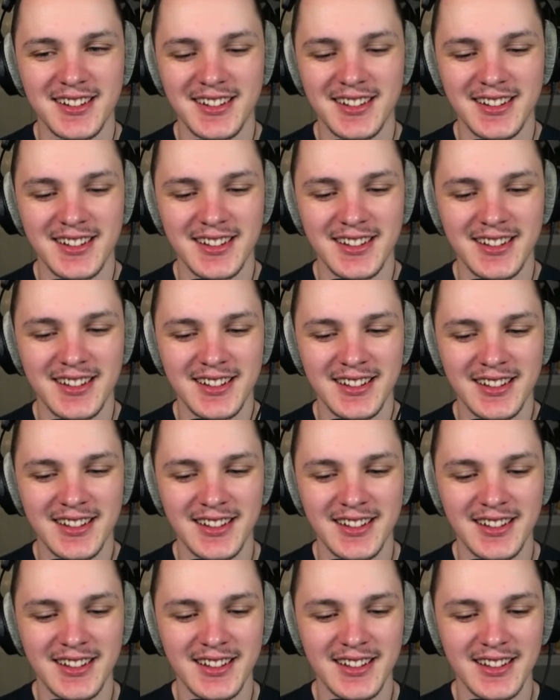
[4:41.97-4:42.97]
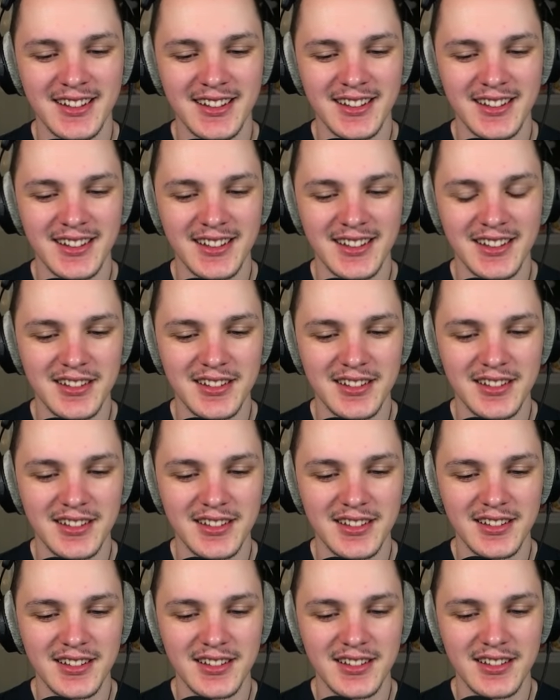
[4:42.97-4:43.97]

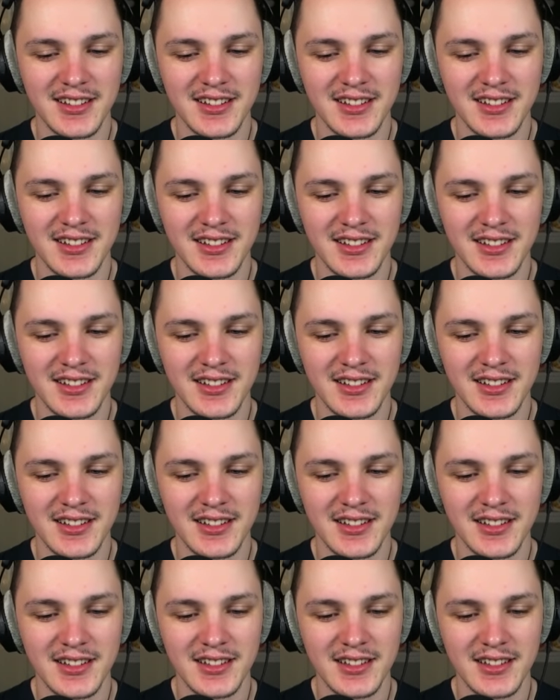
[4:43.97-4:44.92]
(no one is talking)